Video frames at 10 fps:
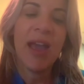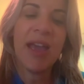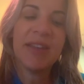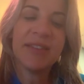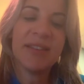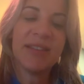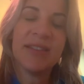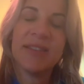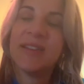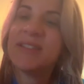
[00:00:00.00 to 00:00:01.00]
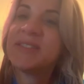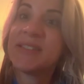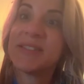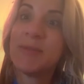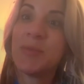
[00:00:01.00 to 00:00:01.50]
And this
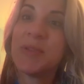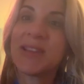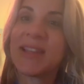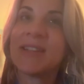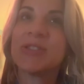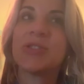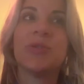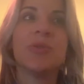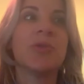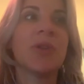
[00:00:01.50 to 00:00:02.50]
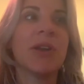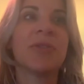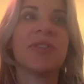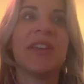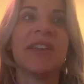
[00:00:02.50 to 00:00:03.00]
has even been linked to
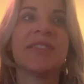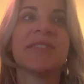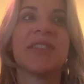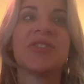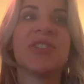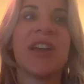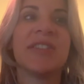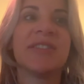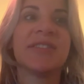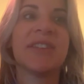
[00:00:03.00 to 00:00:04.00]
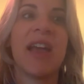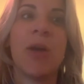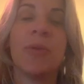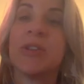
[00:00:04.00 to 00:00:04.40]
greater things such as how we